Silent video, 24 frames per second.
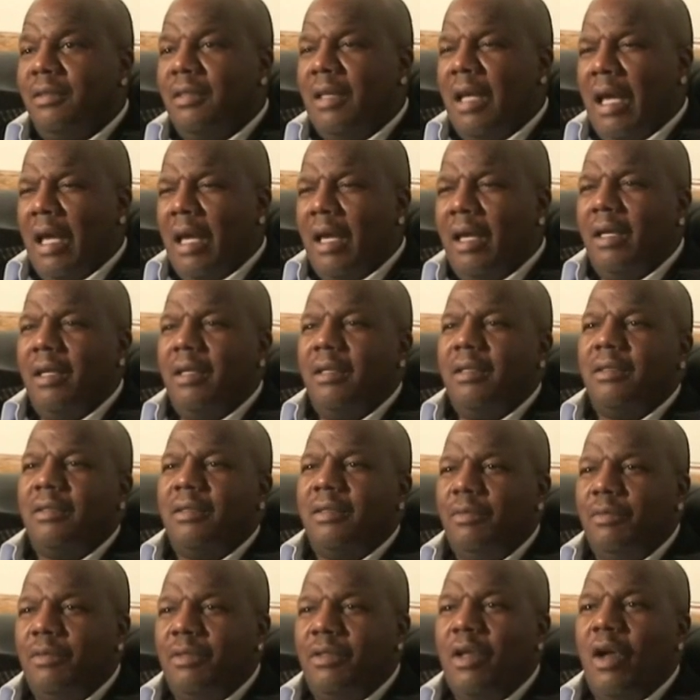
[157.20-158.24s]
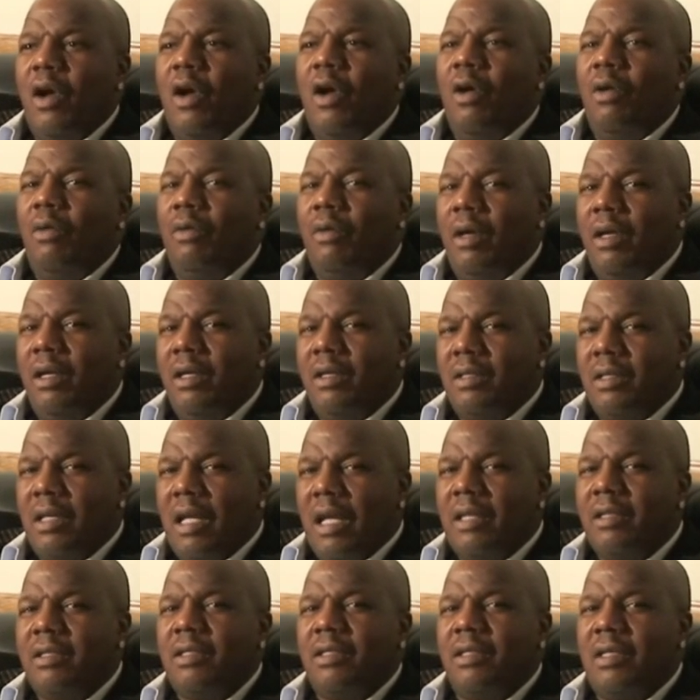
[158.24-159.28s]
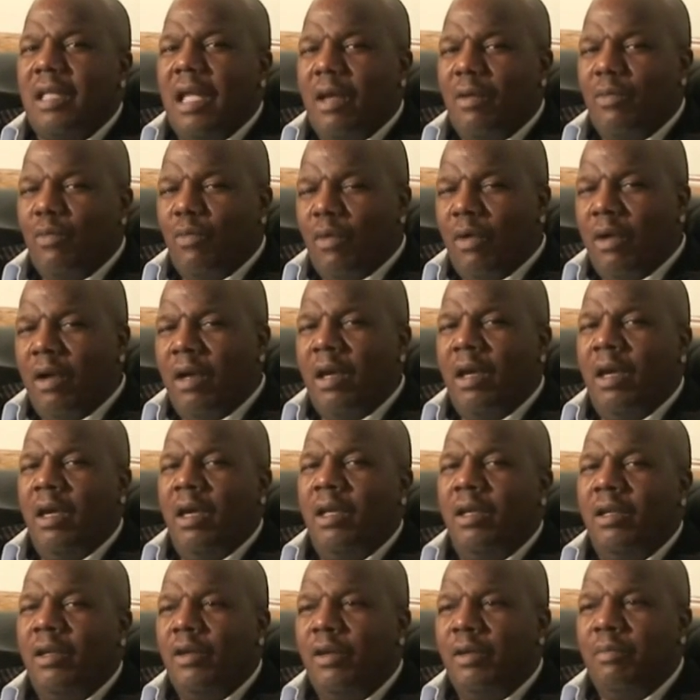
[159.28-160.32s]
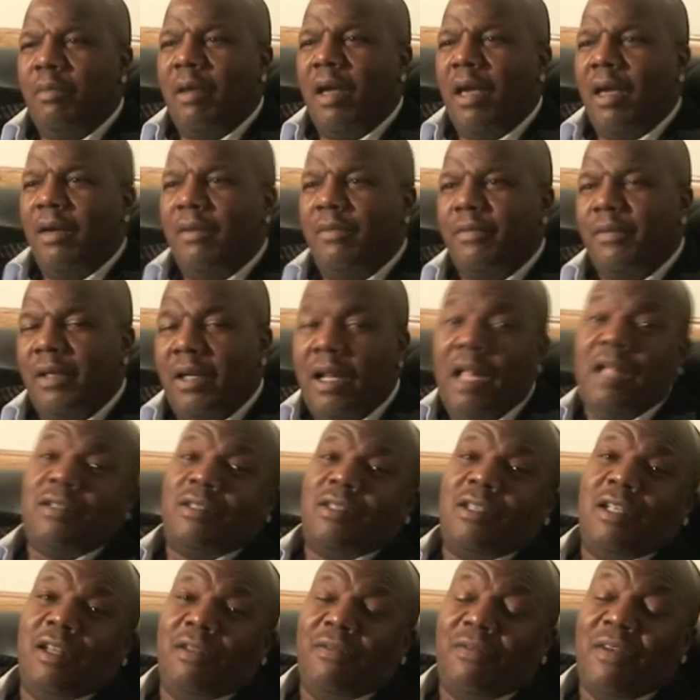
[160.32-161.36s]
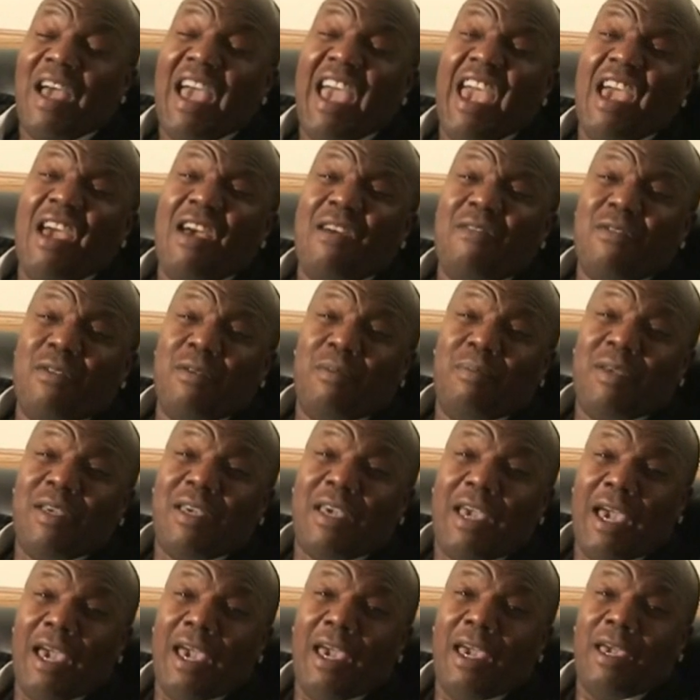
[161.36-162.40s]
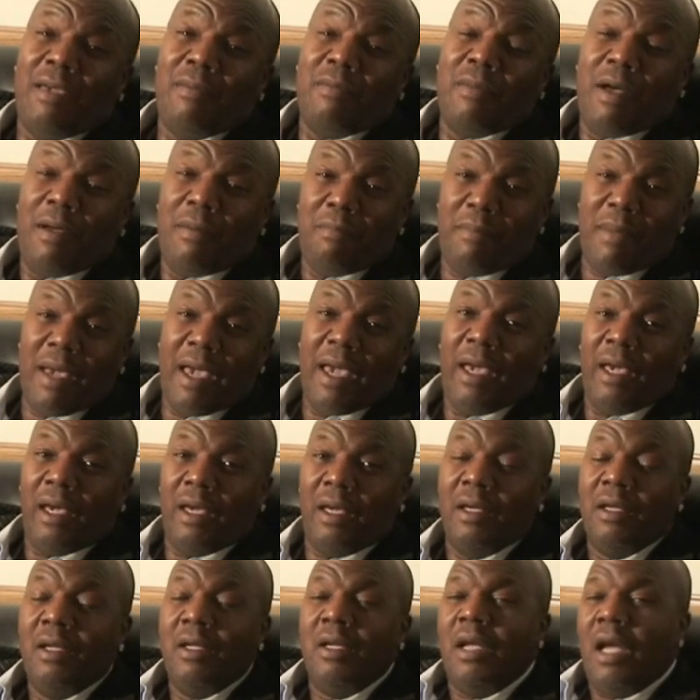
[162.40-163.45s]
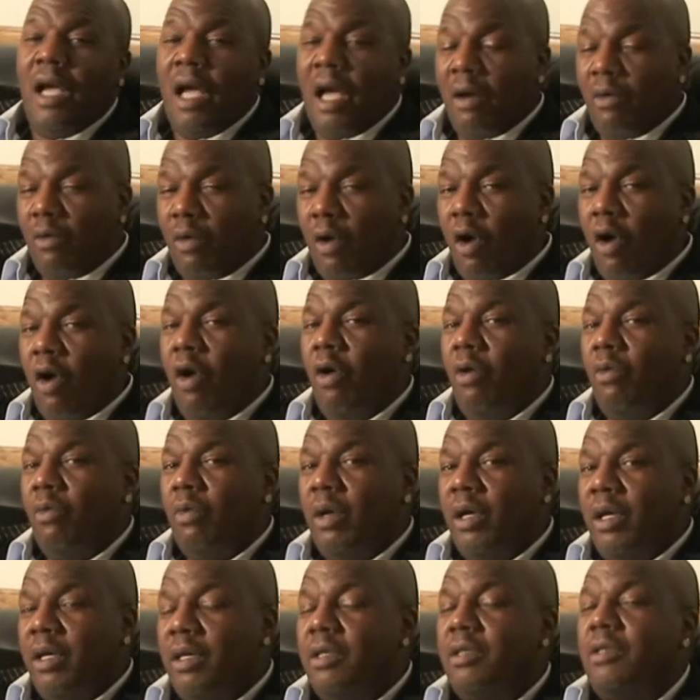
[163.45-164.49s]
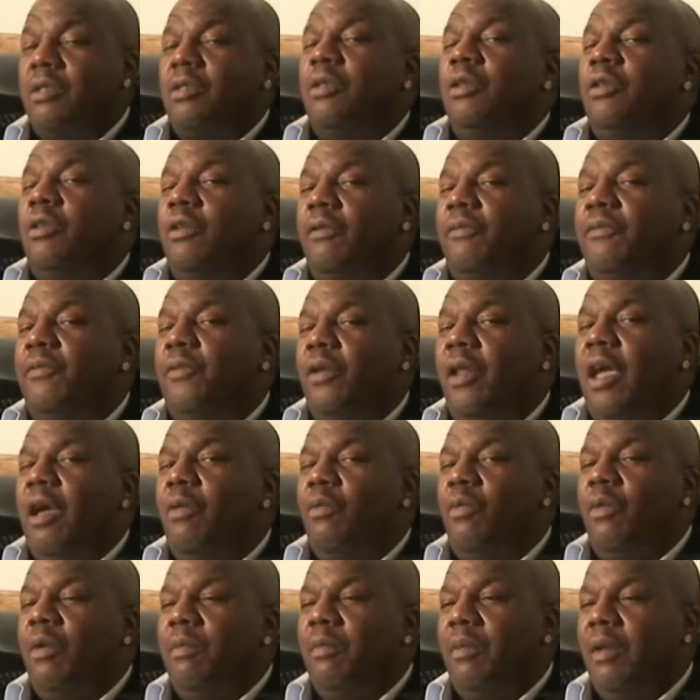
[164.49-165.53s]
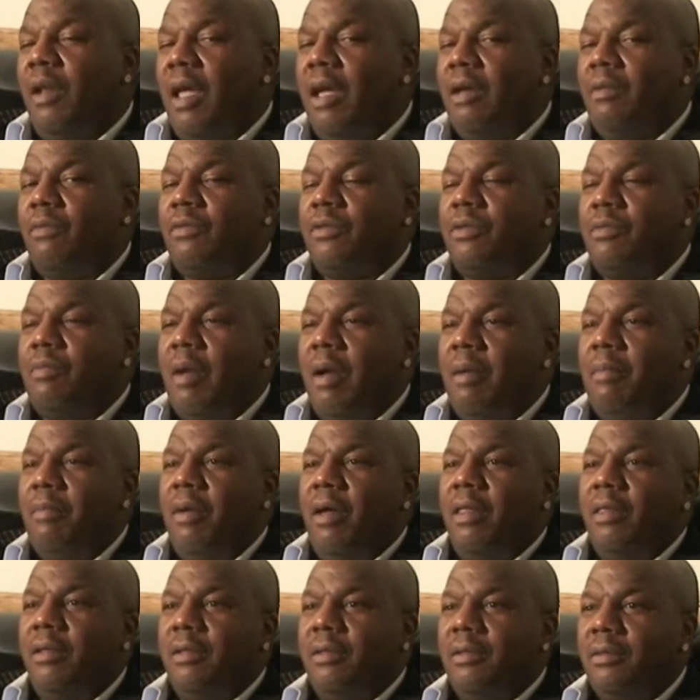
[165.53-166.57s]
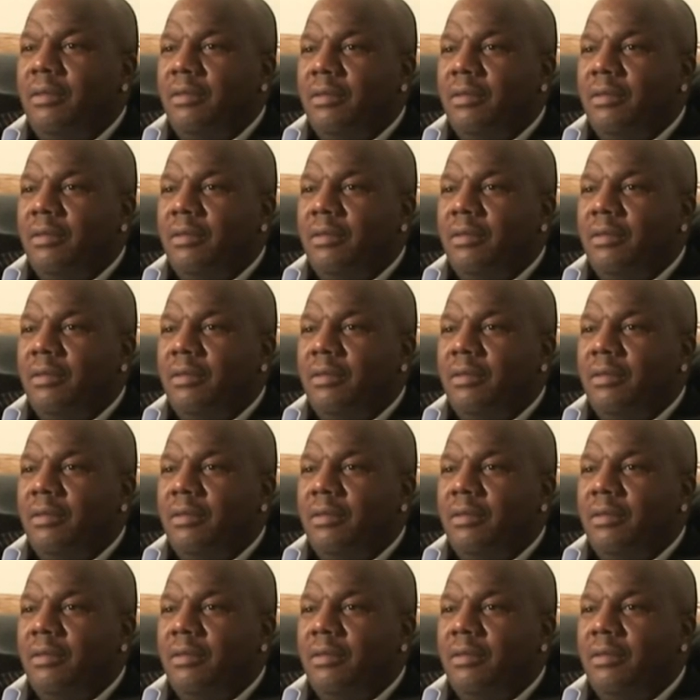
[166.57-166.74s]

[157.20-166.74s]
Yeah, she was always just that one good man. I said if I ever became a man, I would always look for that woman like was my mother.